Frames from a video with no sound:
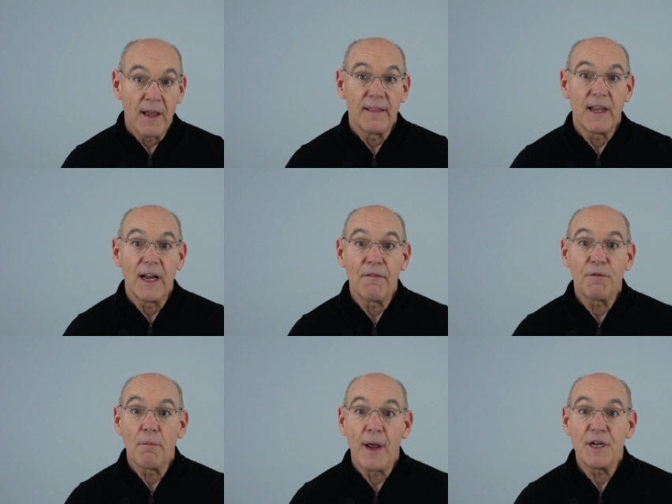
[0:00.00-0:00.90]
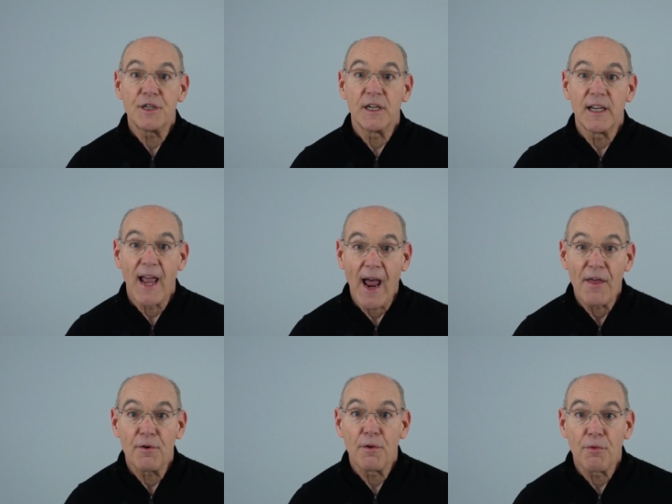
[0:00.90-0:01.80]
the information
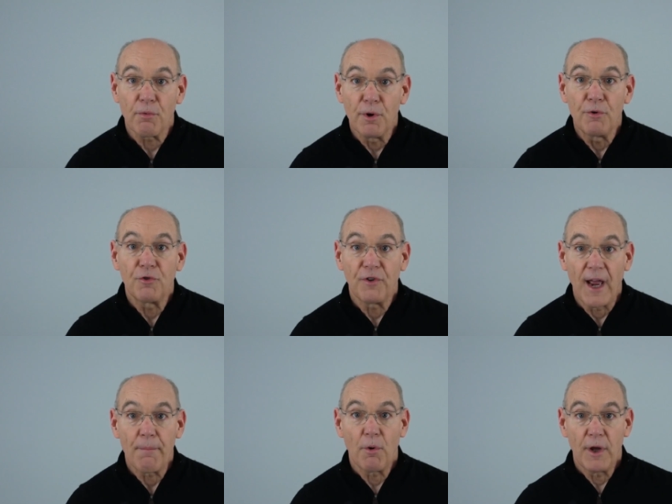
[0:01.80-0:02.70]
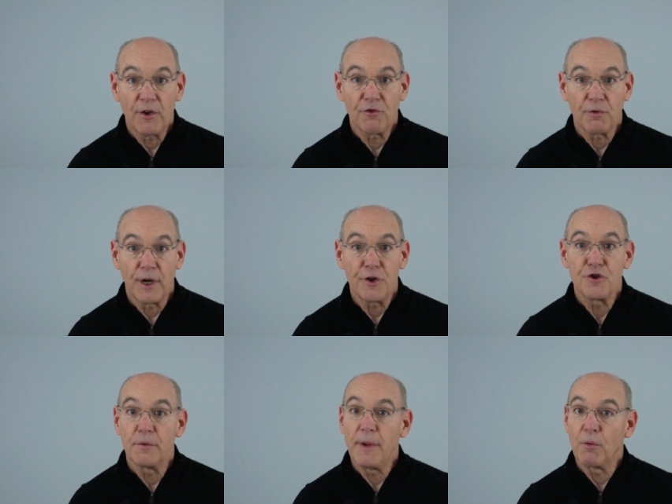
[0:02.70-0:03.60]
gathered through sample history
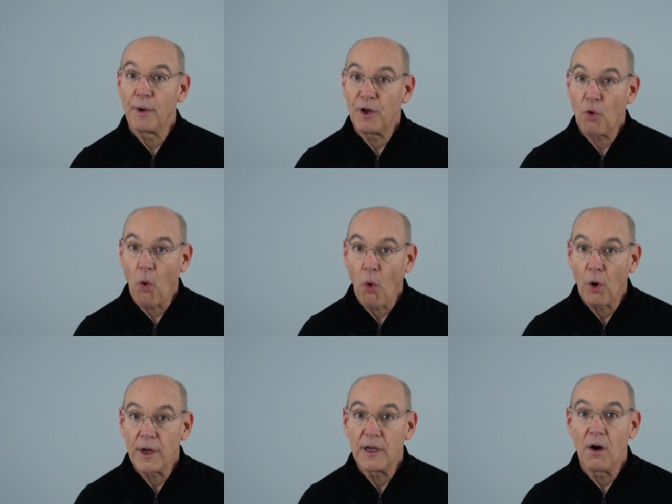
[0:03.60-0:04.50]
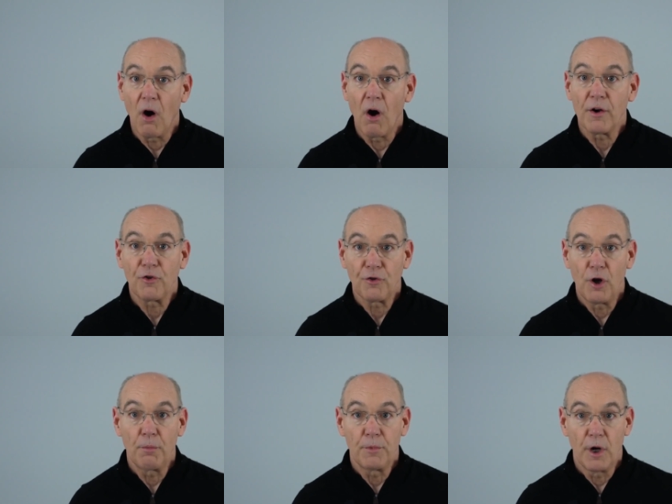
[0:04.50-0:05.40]
should be recorded on a
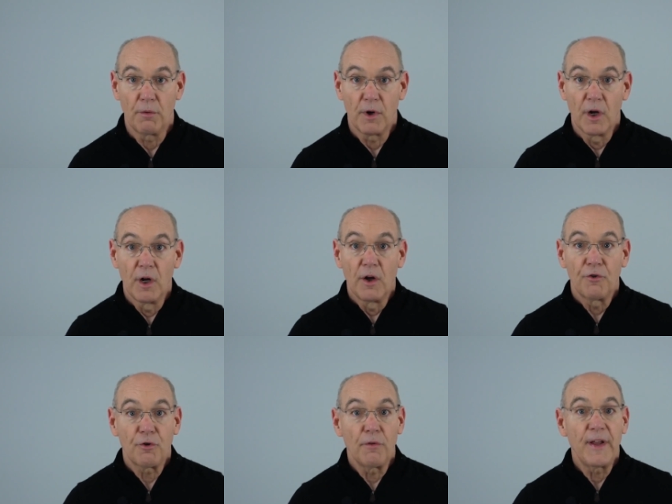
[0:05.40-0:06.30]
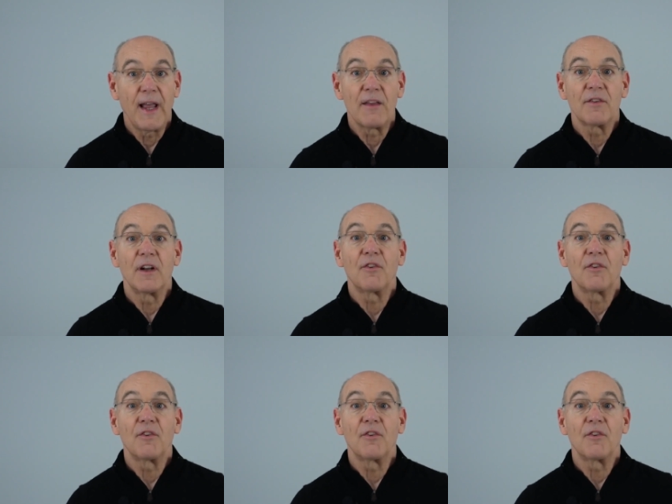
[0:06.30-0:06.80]
SOAP note, serving as an